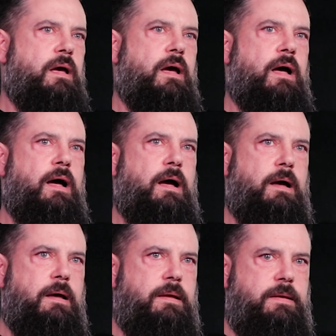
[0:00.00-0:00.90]

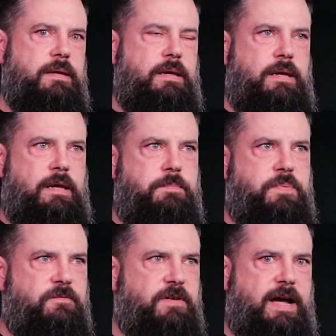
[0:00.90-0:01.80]
Uh, he
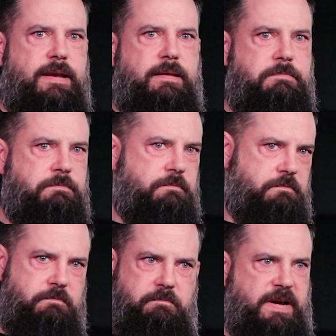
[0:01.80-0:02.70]
provided
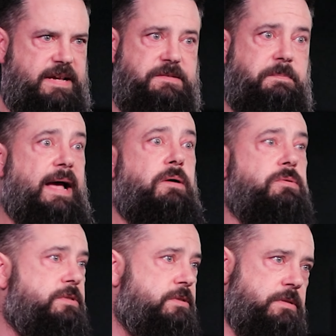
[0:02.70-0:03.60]
my
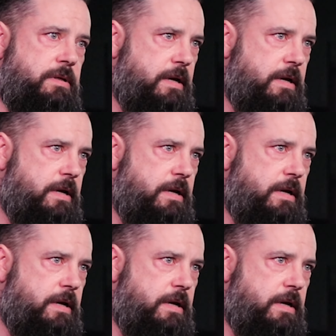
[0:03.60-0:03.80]
spouse.